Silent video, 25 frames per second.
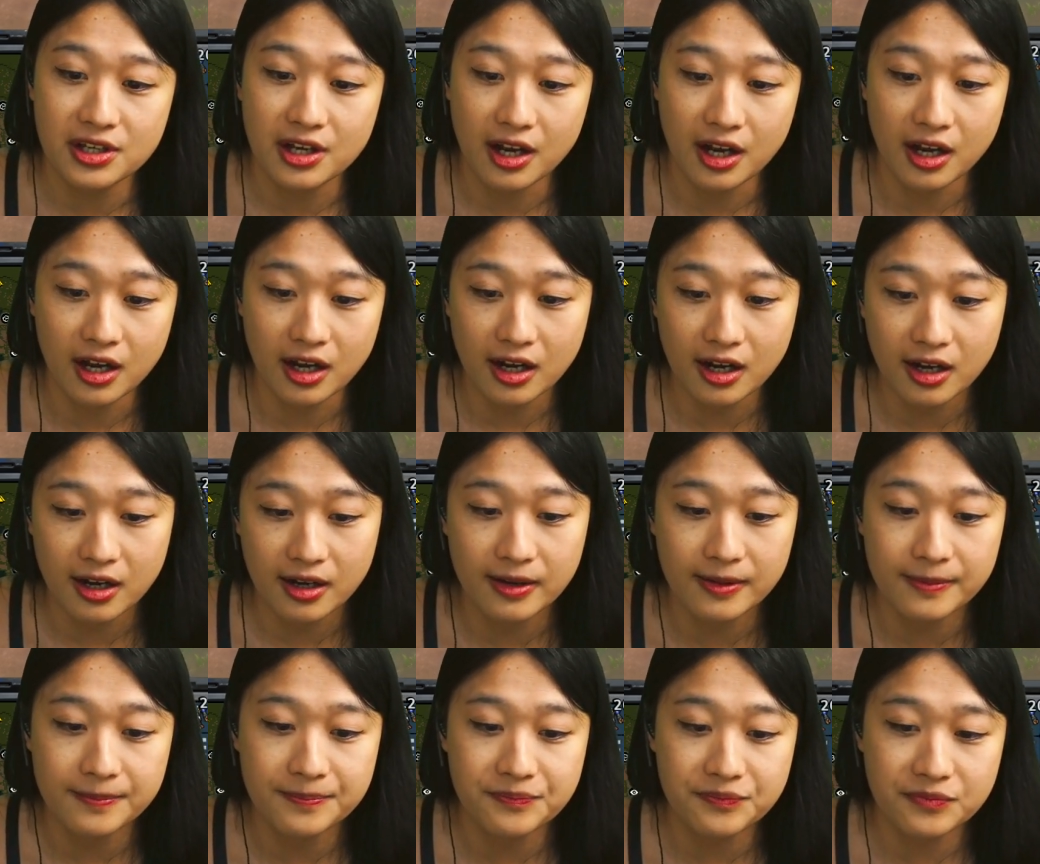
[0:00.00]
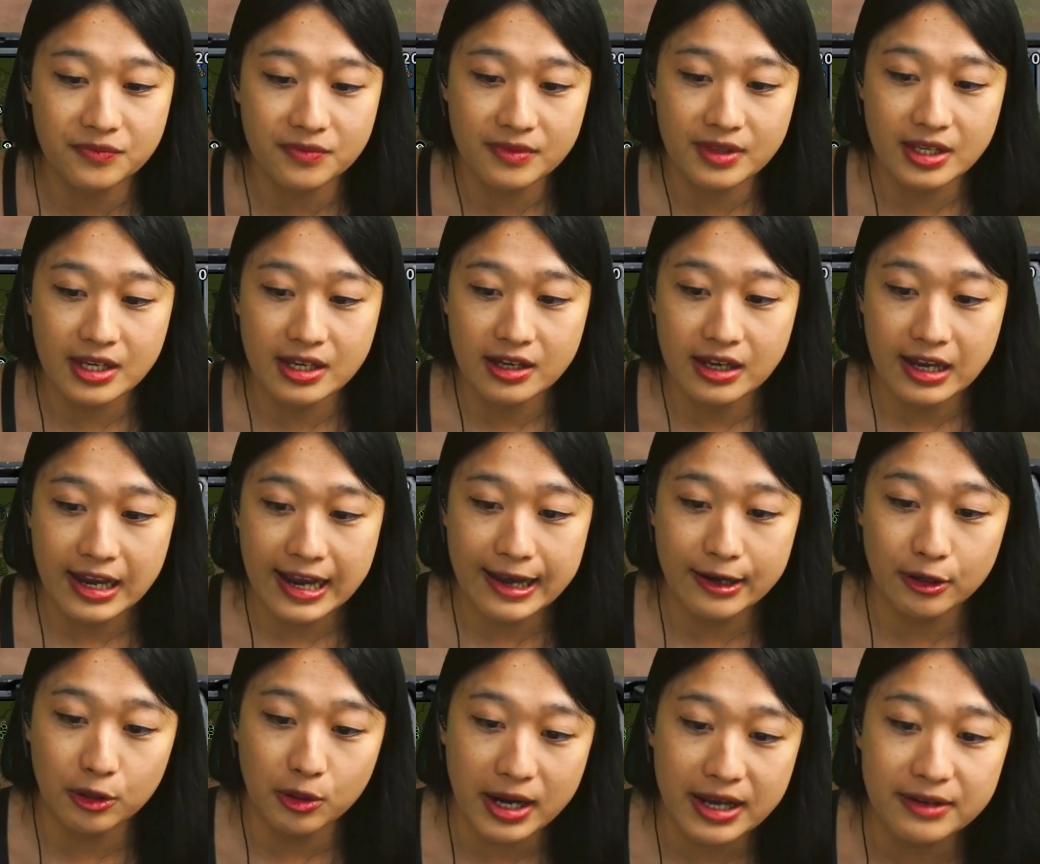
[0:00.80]

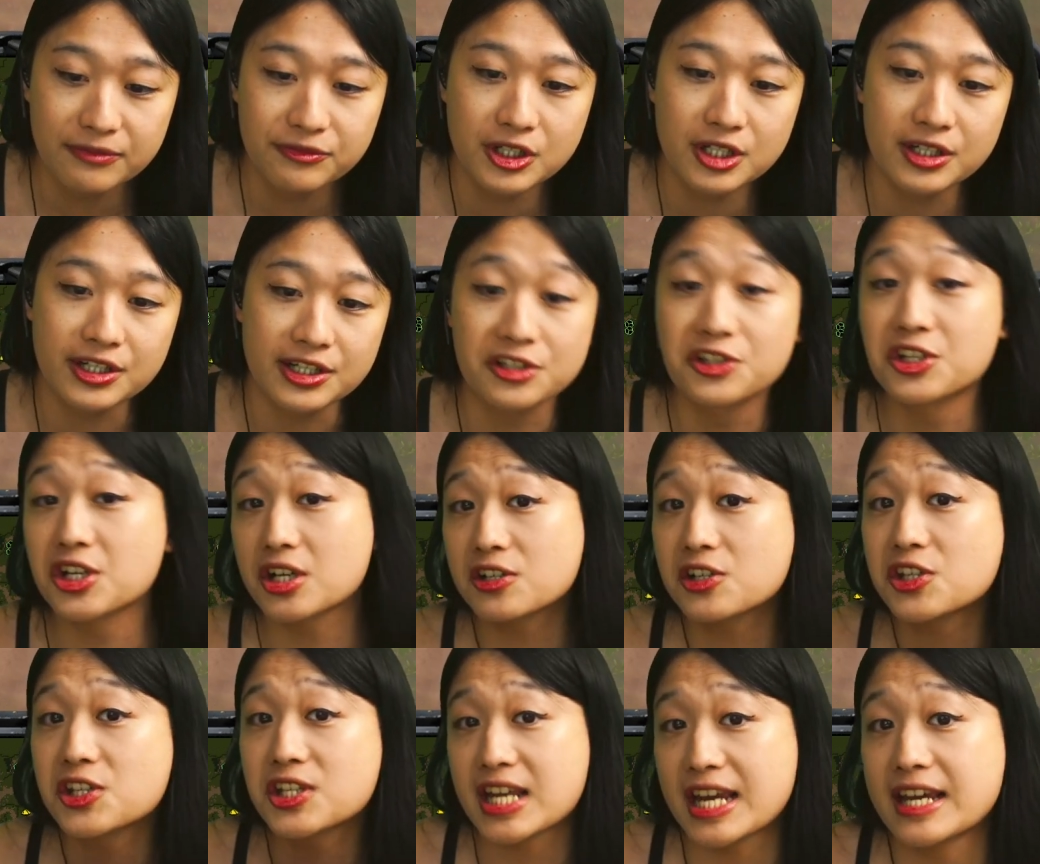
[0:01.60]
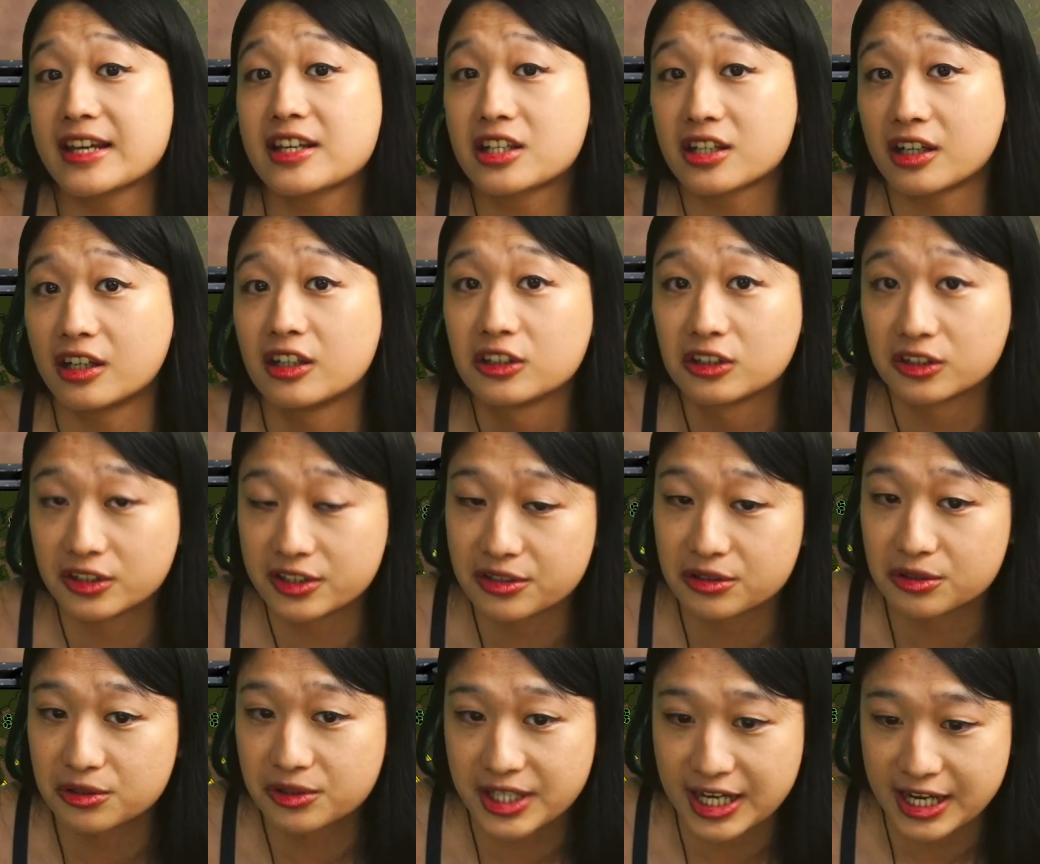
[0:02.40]
However, it does take a
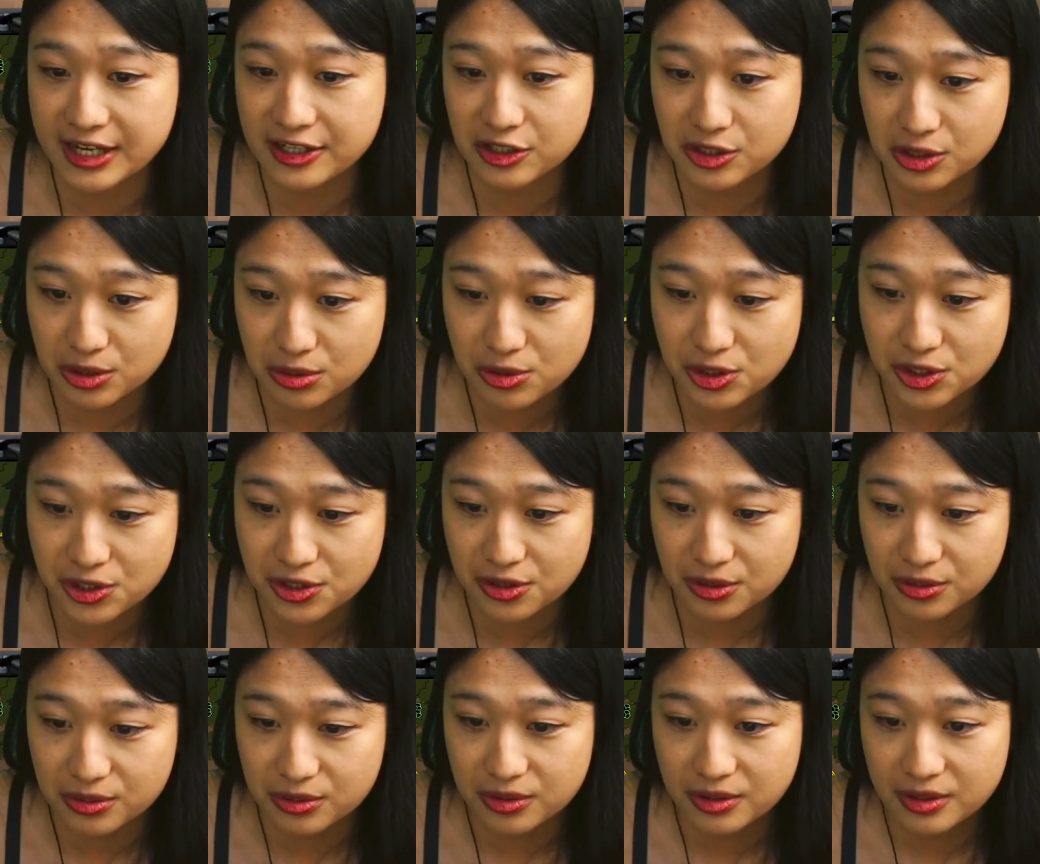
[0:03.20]
little getting used to.